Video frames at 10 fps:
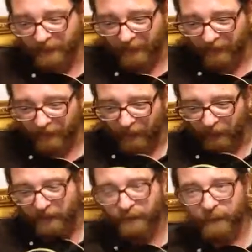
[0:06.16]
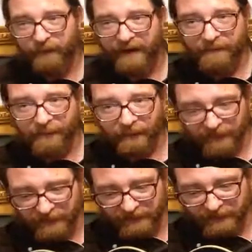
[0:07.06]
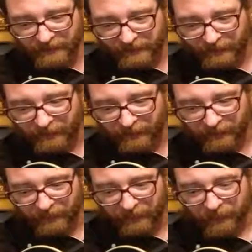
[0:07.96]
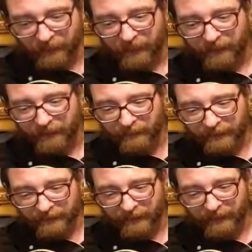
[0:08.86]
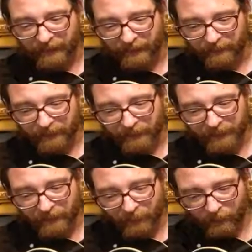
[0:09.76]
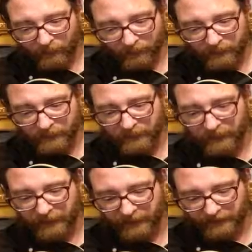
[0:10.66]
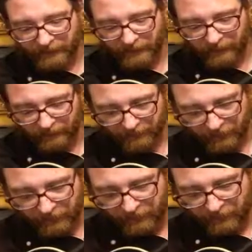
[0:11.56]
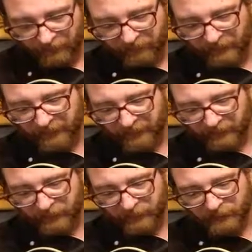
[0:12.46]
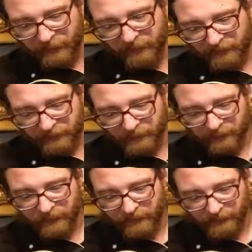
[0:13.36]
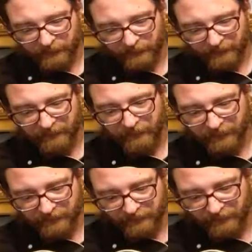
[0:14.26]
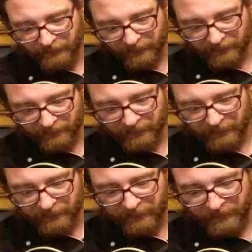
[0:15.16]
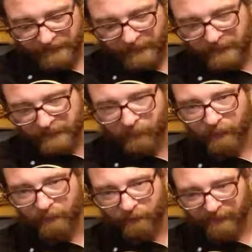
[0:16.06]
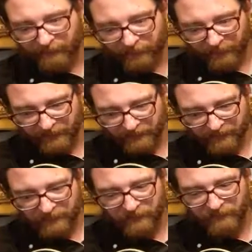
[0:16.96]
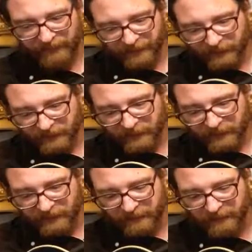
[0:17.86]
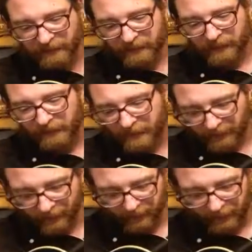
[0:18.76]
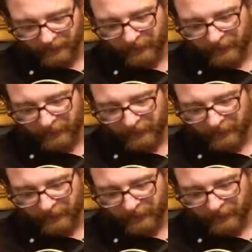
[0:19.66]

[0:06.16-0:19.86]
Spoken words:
over 1, 4, 5 progressions, a little bit about building chords, and provide like a little chart that shows you different sets of 1, 4, 5 progressions as sort of like a cheat sheet. And